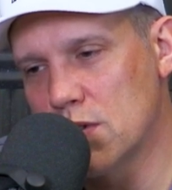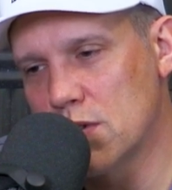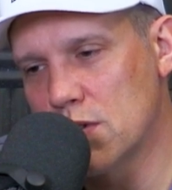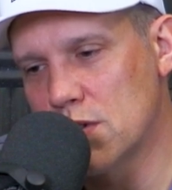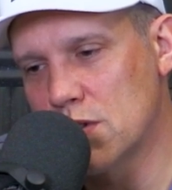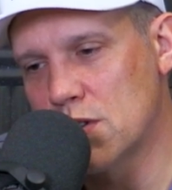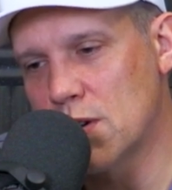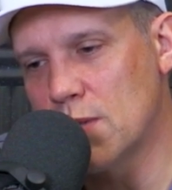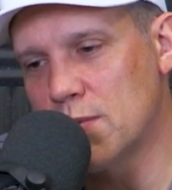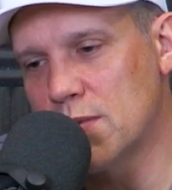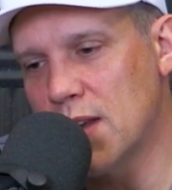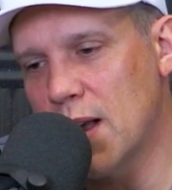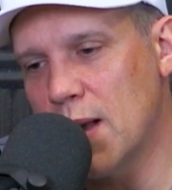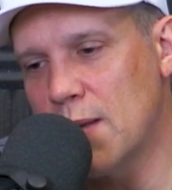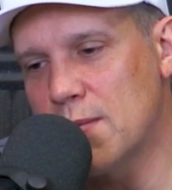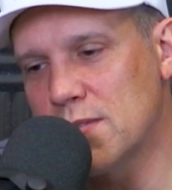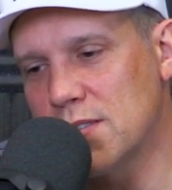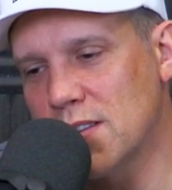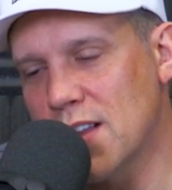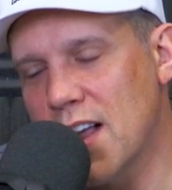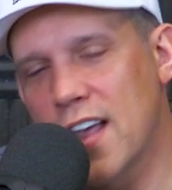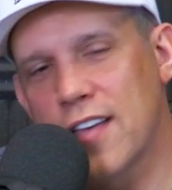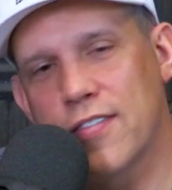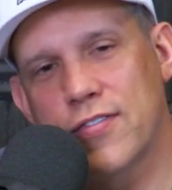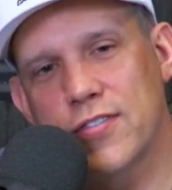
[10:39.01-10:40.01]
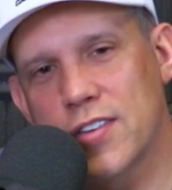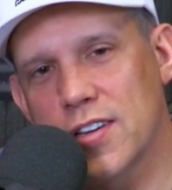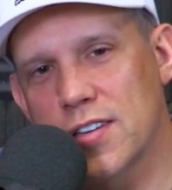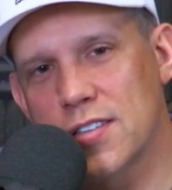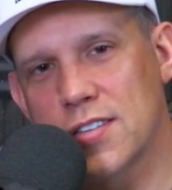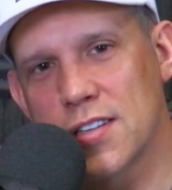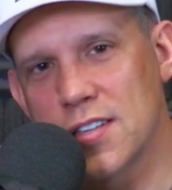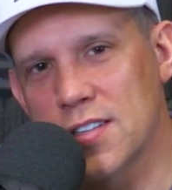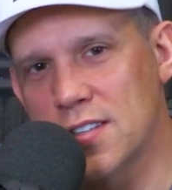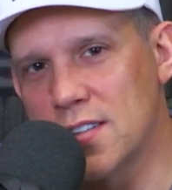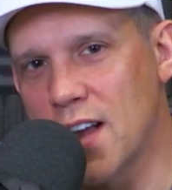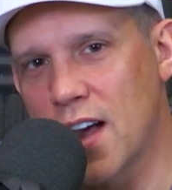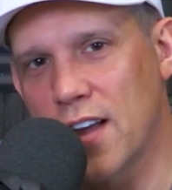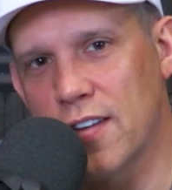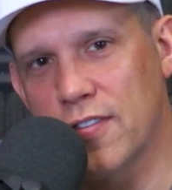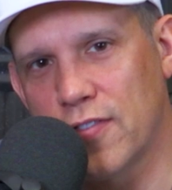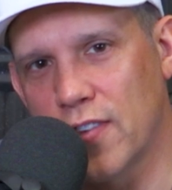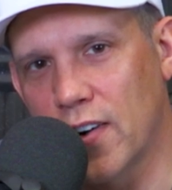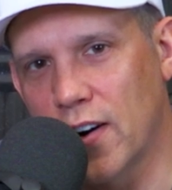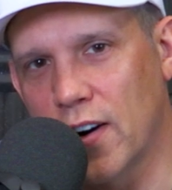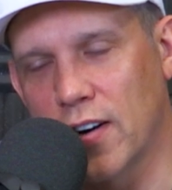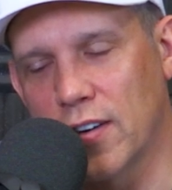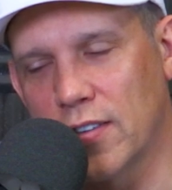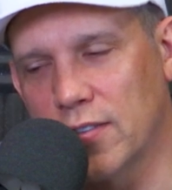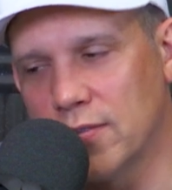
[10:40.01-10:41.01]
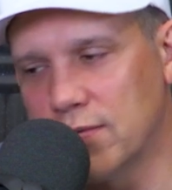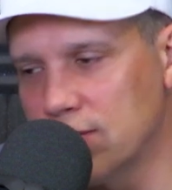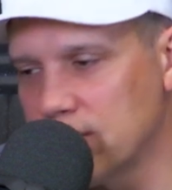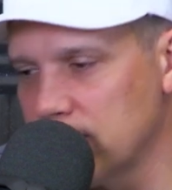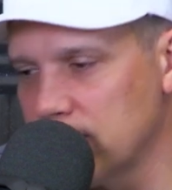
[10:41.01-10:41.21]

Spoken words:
sometimes life just is not fair.